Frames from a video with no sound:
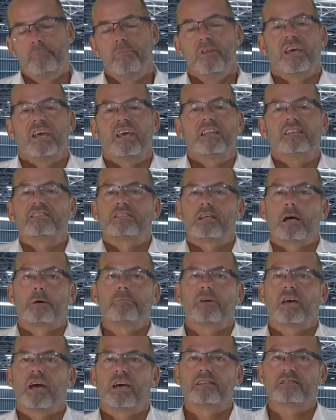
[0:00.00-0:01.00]
In some
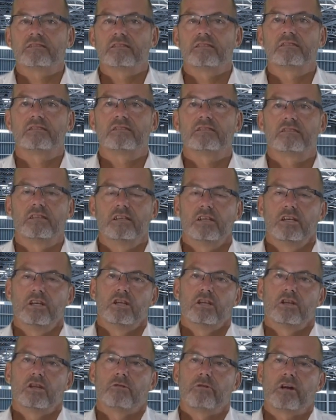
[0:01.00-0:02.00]
cases,
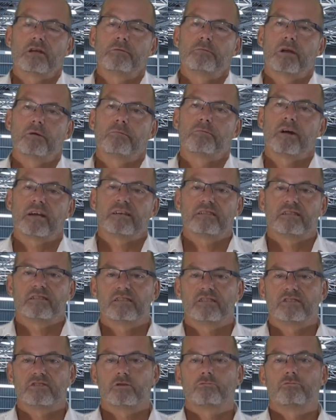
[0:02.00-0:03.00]
the recommended
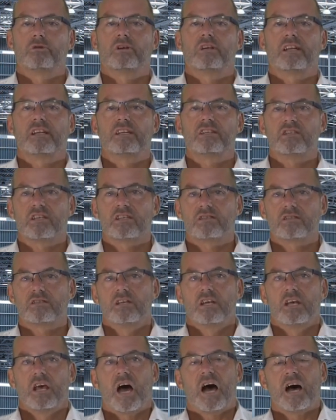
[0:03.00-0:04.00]
practices are really just
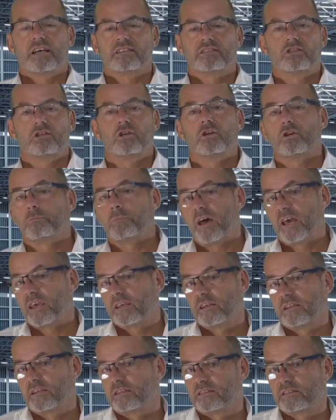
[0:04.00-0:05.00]
asking you to make
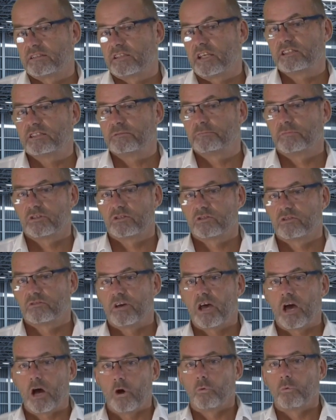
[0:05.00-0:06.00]
an assessment of
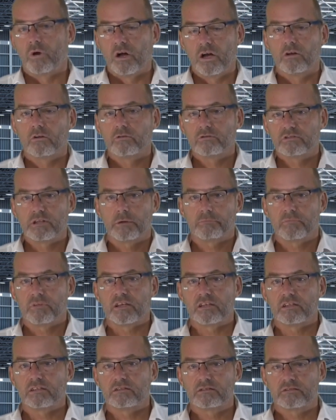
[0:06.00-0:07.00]
how well something
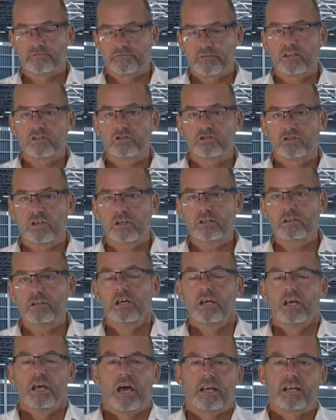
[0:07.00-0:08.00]
is functioning.
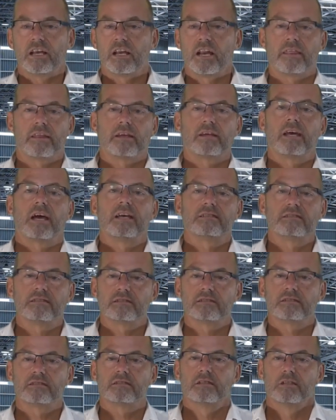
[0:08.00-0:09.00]
And in other
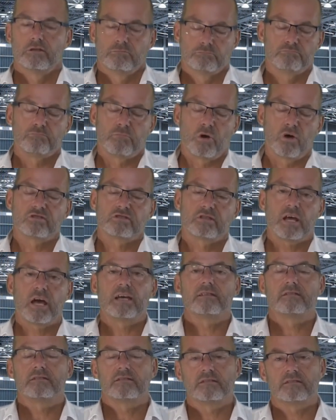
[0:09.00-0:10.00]
cases, most
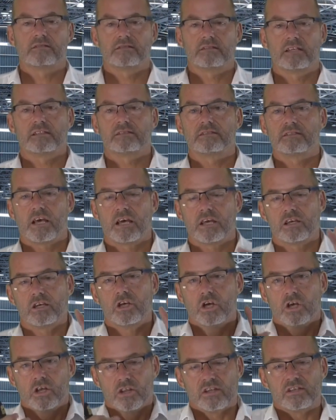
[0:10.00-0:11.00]
cases, they're saying,
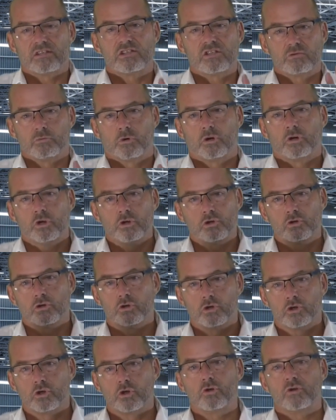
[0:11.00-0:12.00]
this is what you
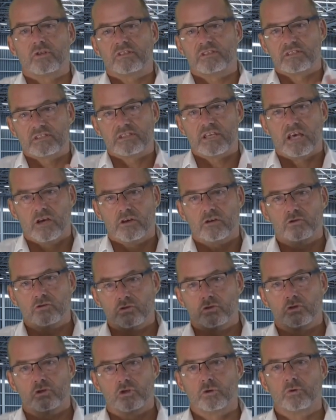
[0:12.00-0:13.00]
should do, this is how you
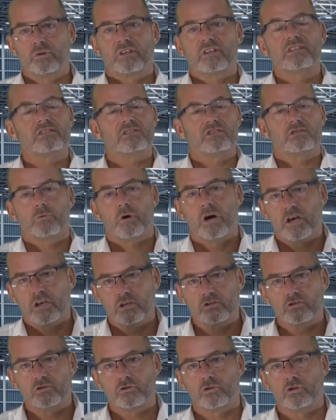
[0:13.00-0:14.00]
should do it, this is why you
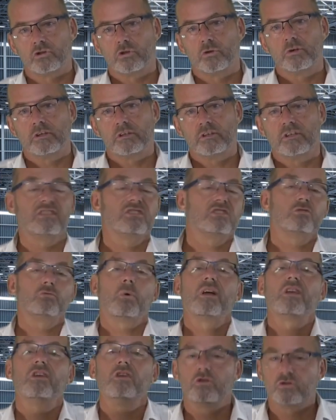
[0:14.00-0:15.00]
should do it, this is
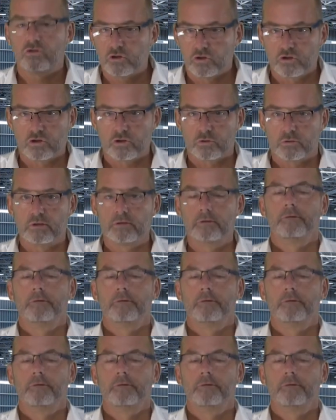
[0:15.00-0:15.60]
when you should do it.